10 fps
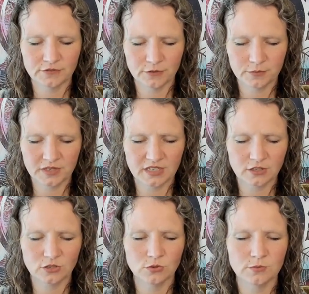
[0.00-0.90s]
from being
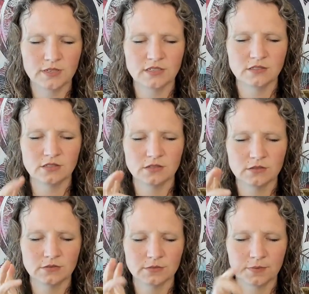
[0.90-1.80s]
human
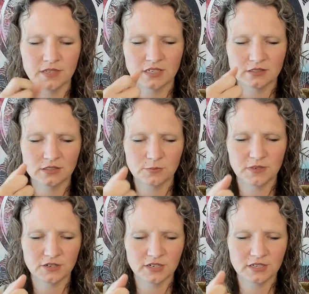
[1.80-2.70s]
to being
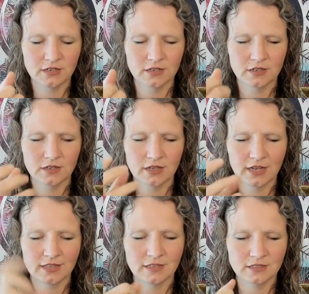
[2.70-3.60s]
spirit
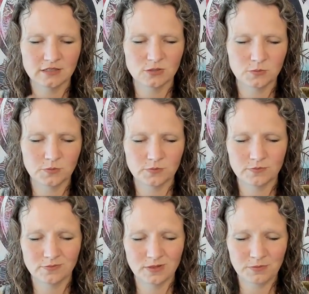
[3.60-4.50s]
and then
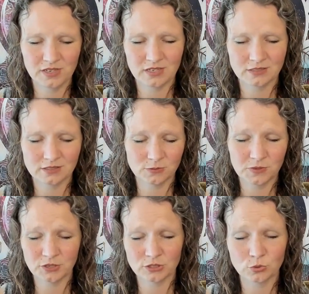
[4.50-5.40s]
being a
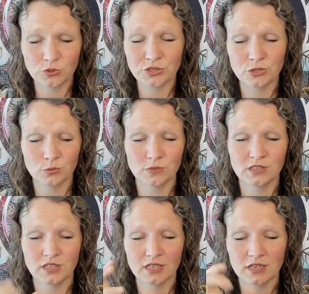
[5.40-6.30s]
spiritual human.
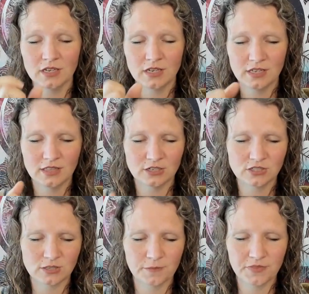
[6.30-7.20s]
Like there's
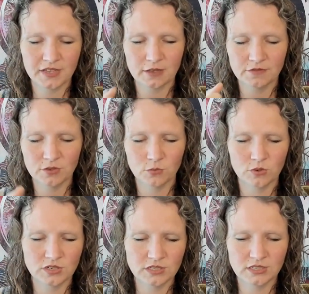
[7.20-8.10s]
something of the
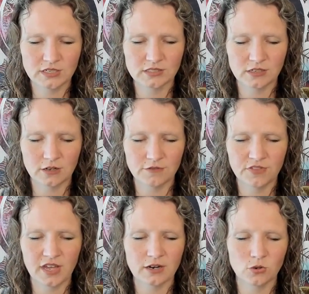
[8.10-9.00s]
oneness of
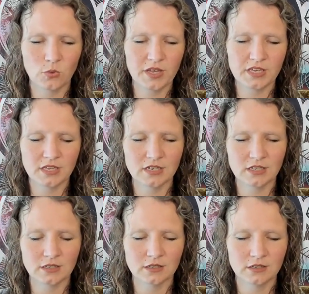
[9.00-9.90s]
that
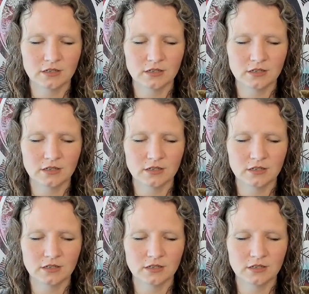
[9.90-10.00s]
awakening.